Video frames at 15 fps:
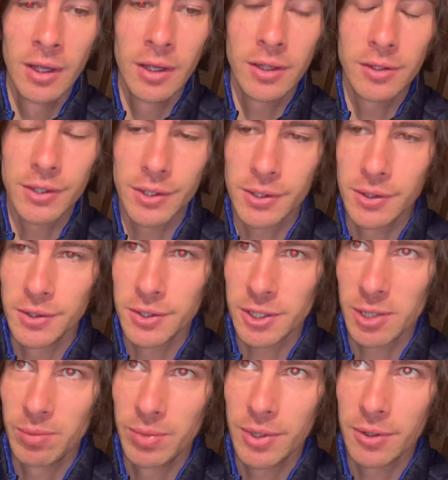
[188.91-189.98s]
Just use a
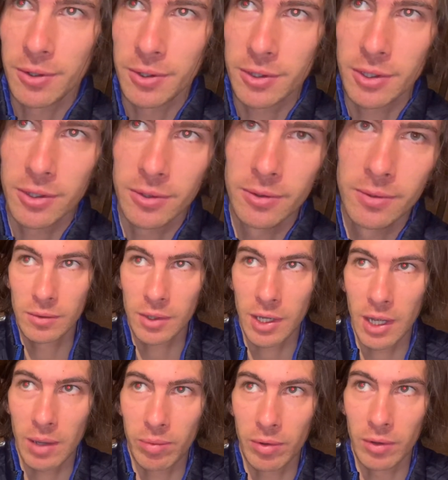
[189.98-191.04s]
computer code.
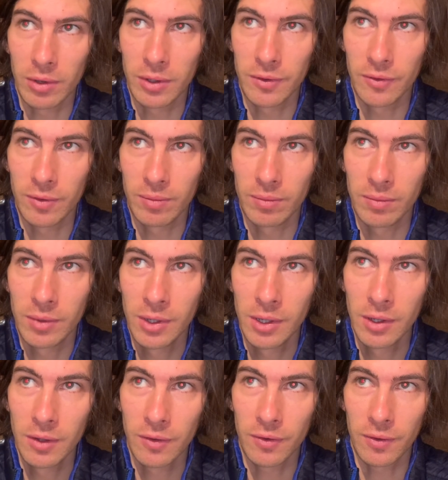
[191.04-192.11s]
Capitalism,
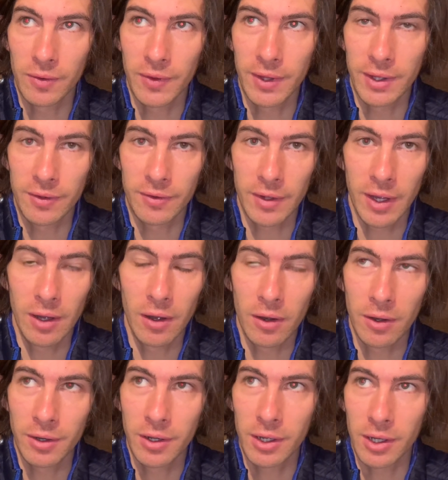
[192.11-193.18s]
so things that
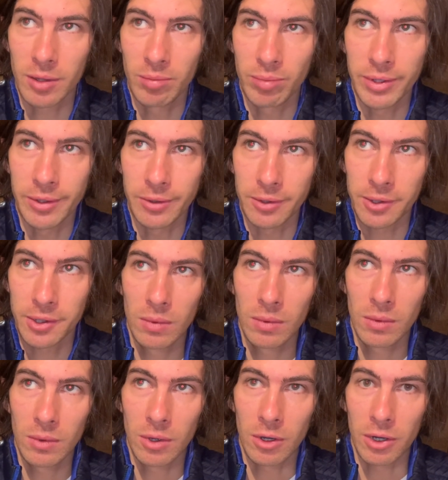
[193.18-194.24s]
aren't a computer code,
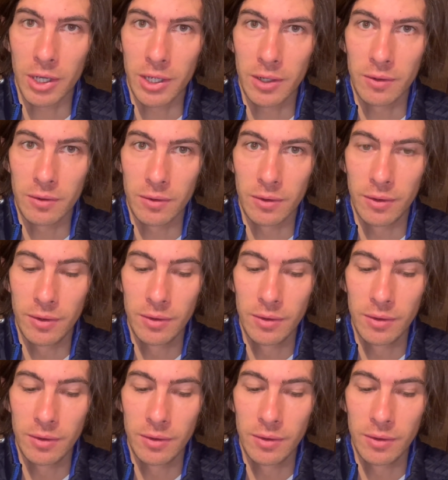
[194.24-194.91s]
are handled